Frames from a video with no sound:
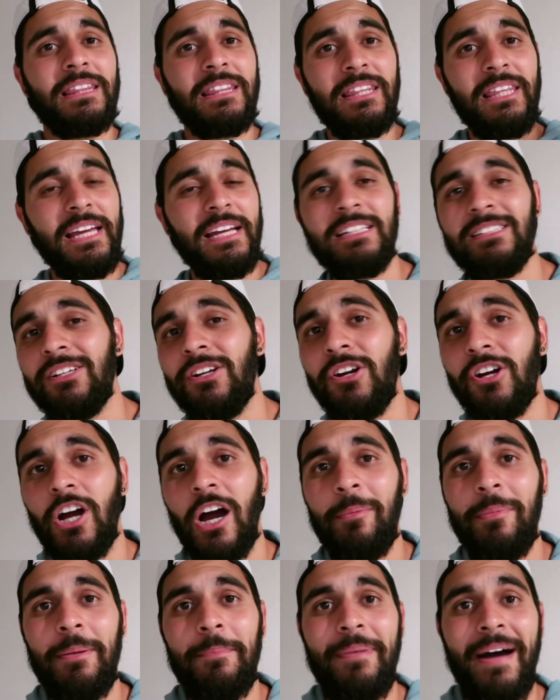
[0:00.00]
Things that are
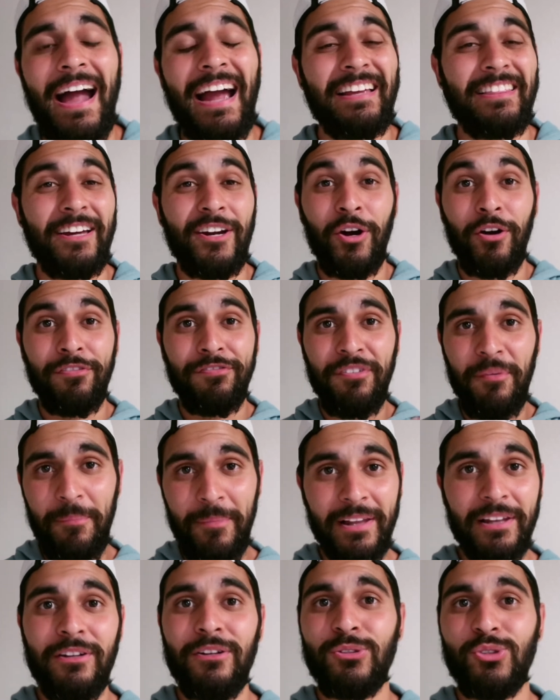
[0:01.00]
coming back that are
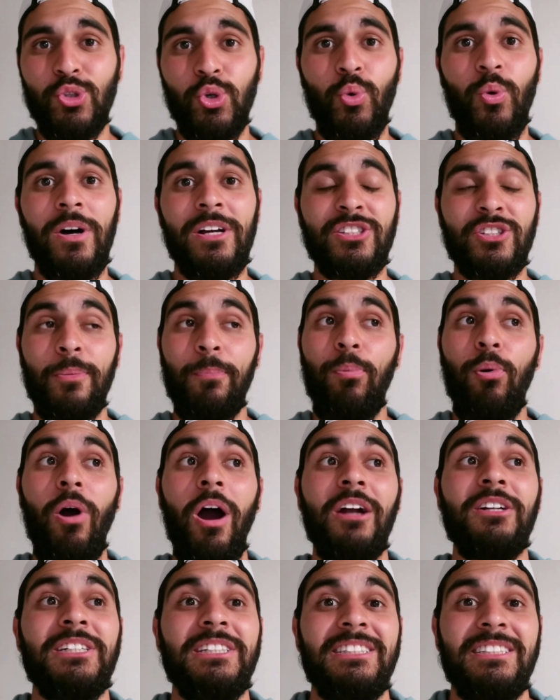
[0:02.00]
familiar to us,
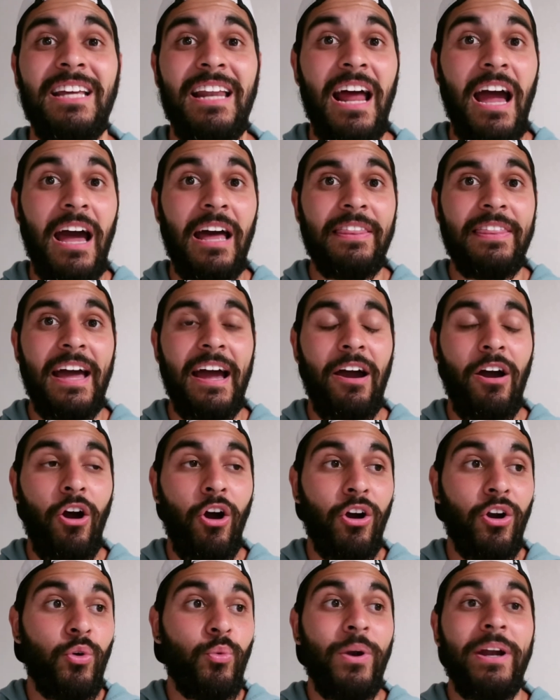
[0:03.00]
projects that
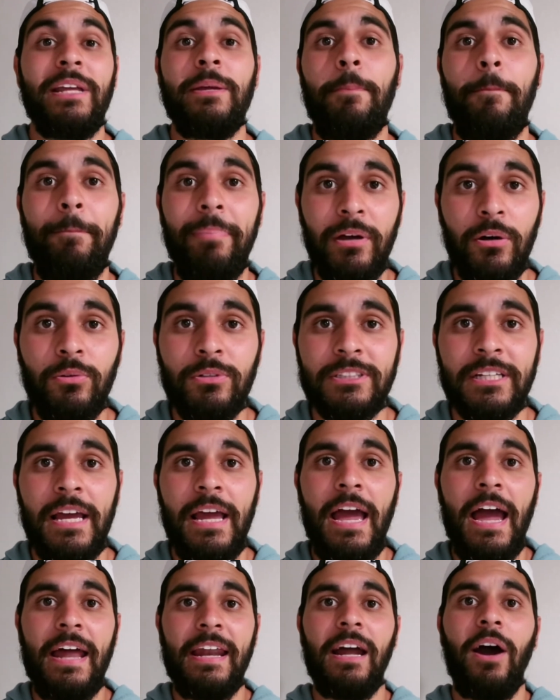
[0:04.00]
are already built,
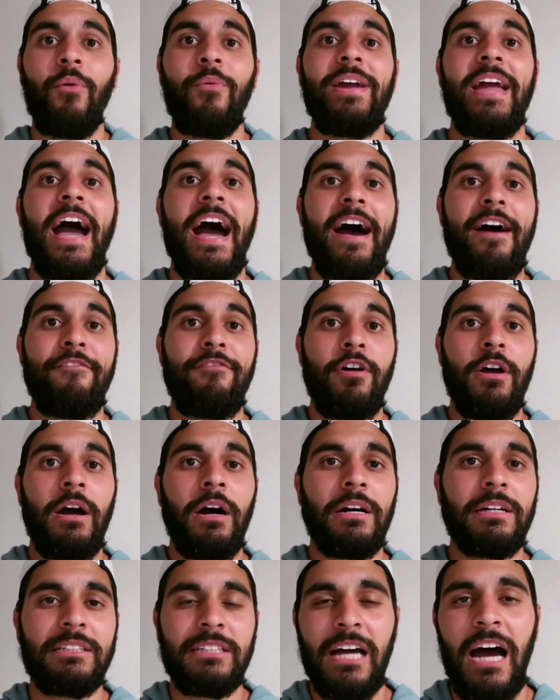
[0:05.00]
and now we have
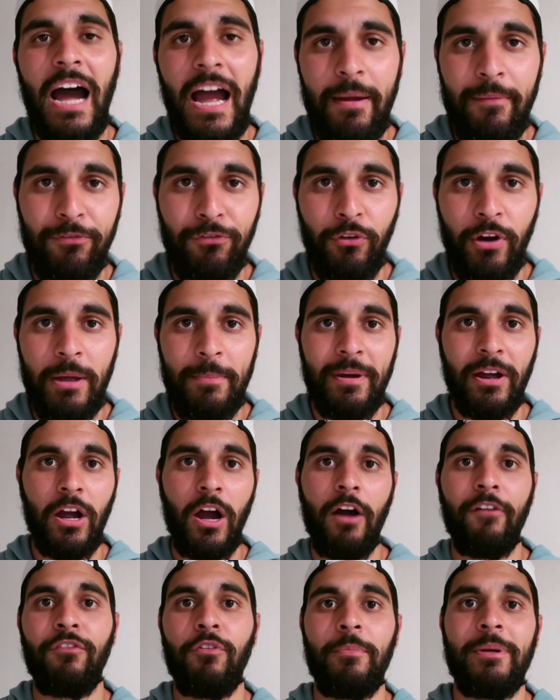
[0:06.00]
a time frame and
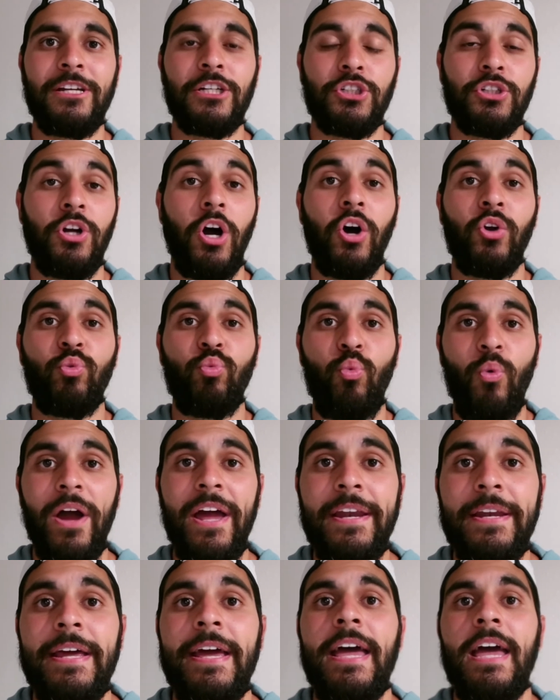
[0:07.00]
confirmation on
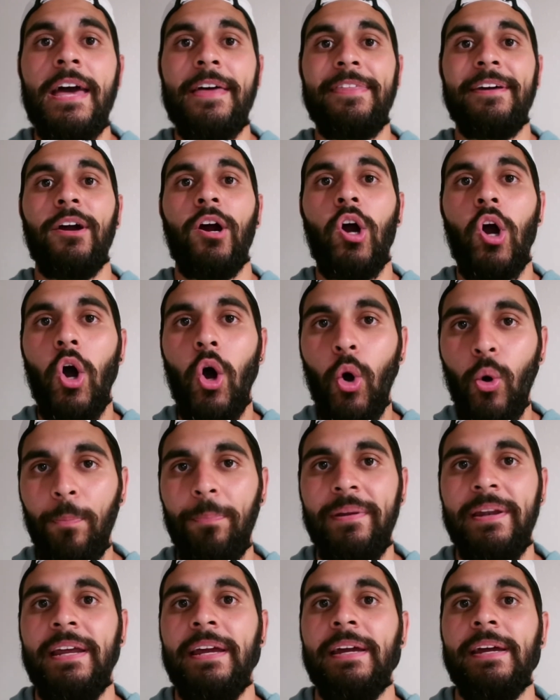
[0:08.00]
when they are
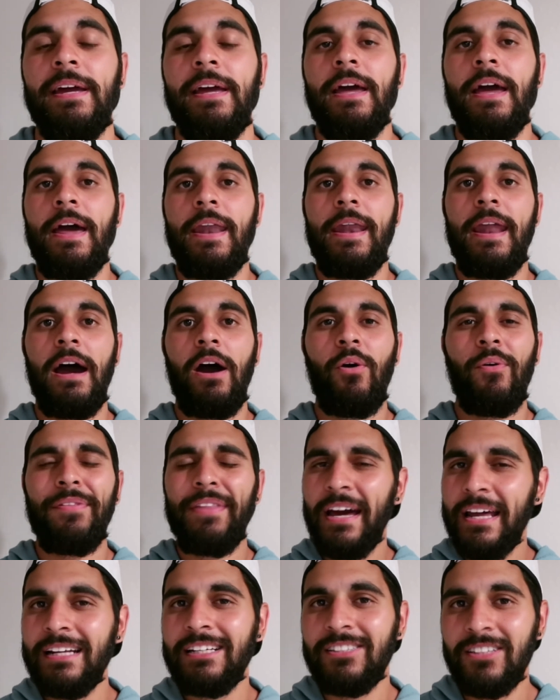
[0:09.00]
opening. Now,
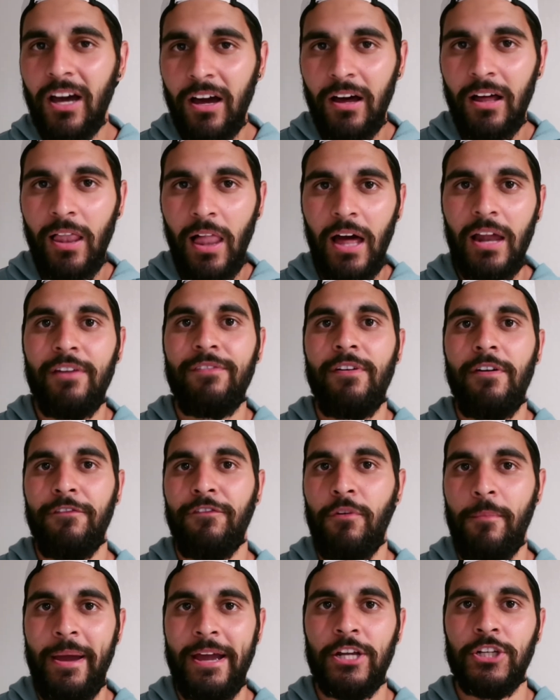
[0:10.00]
that is not a lot of
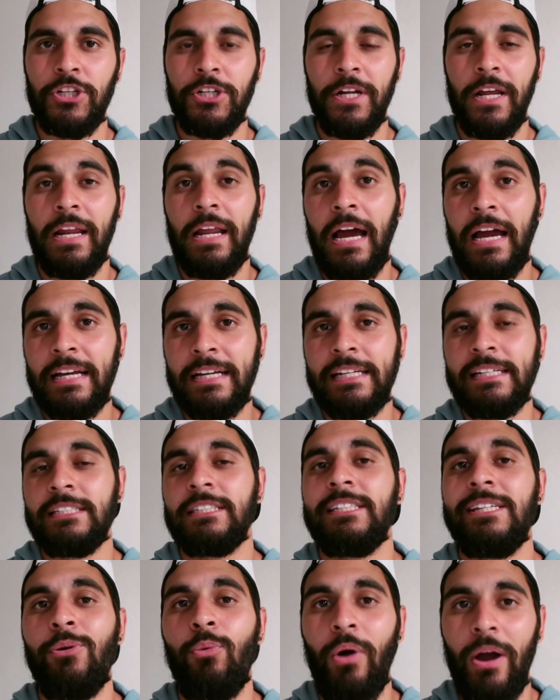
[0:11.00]
information, and I can
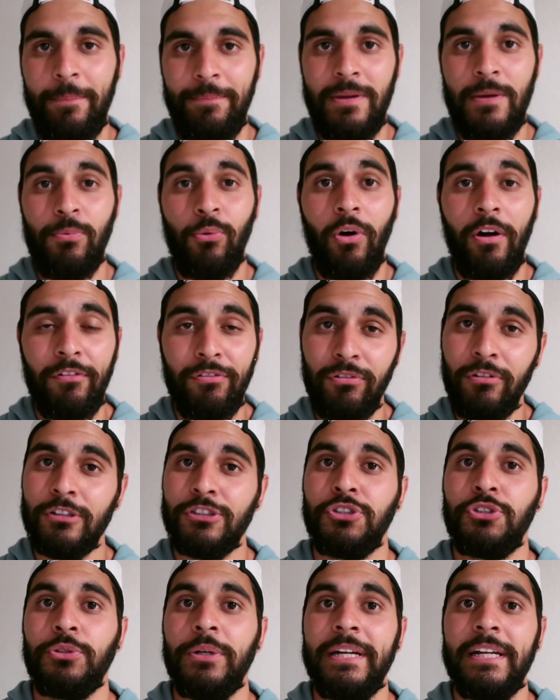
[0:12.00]
see why people are
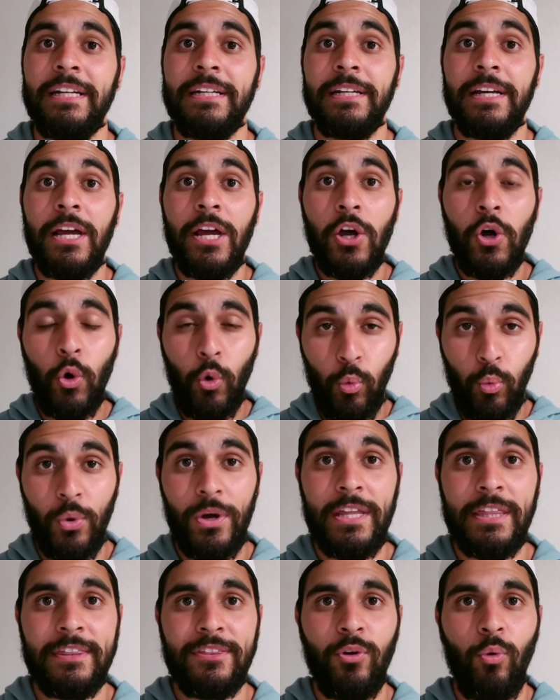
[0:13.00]
frustrated
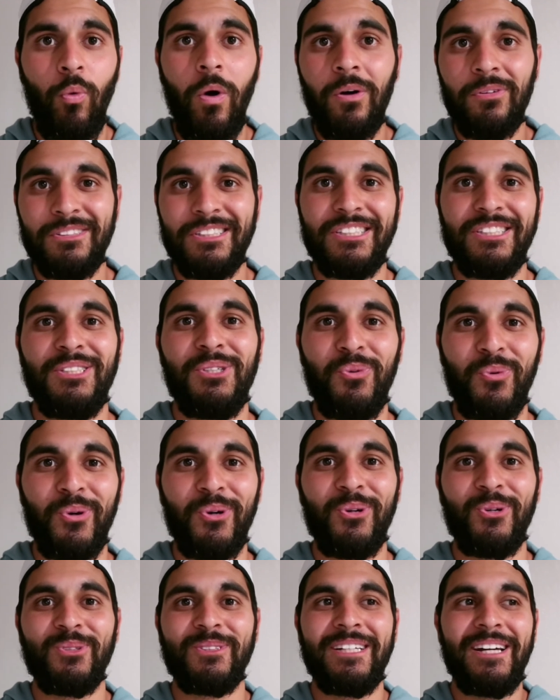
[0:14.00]
with the Walt Disney
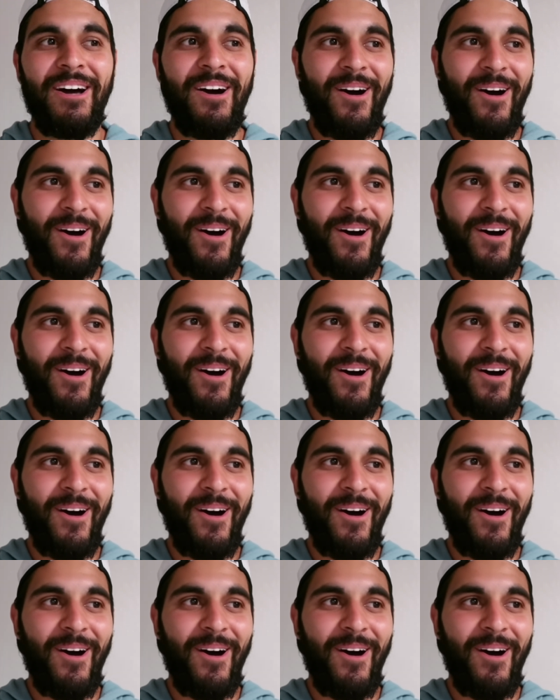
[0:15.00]
World